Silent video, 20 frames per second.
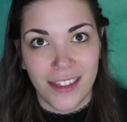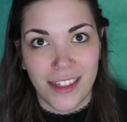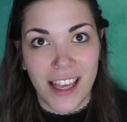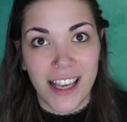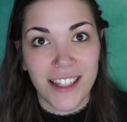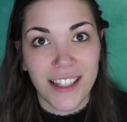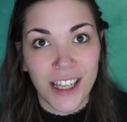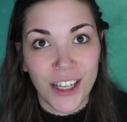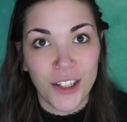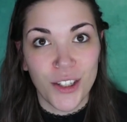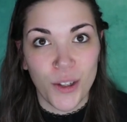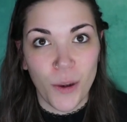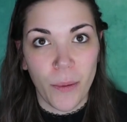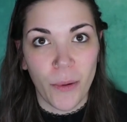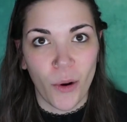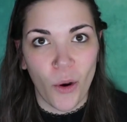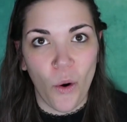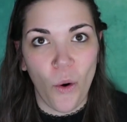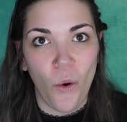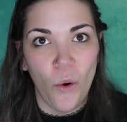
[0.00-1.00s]
that's like
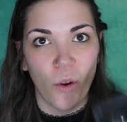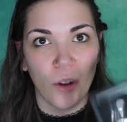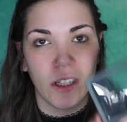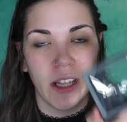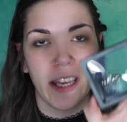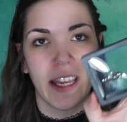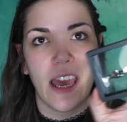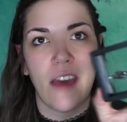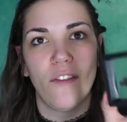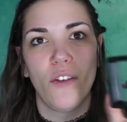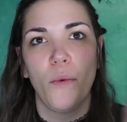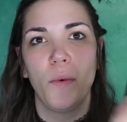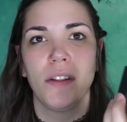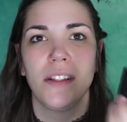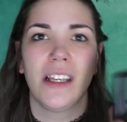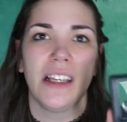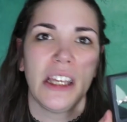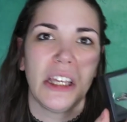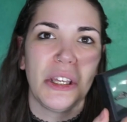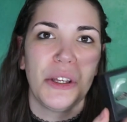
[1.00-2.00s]
super cool. Like everyone's
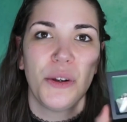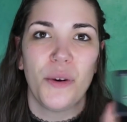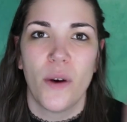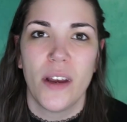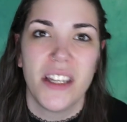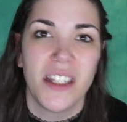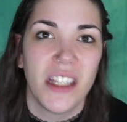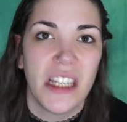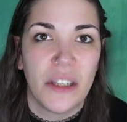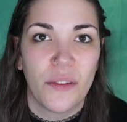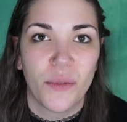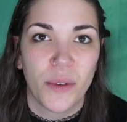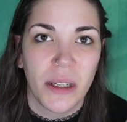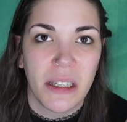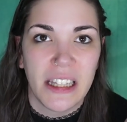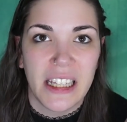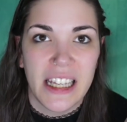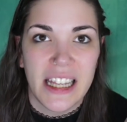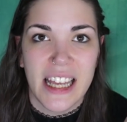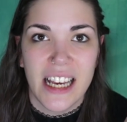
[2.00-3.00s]
like, oh, is it
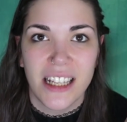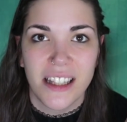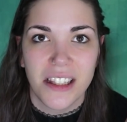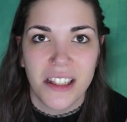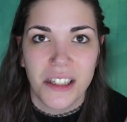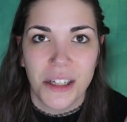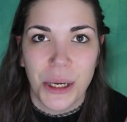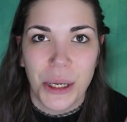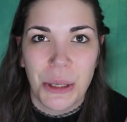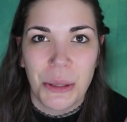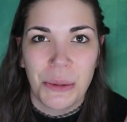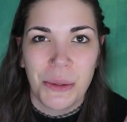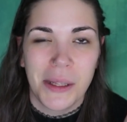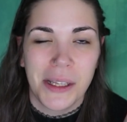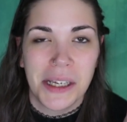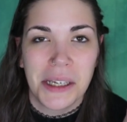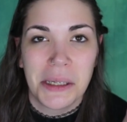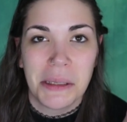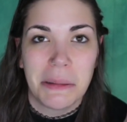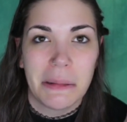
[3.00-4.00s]
really that stone
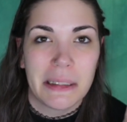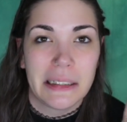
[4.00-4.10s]
though?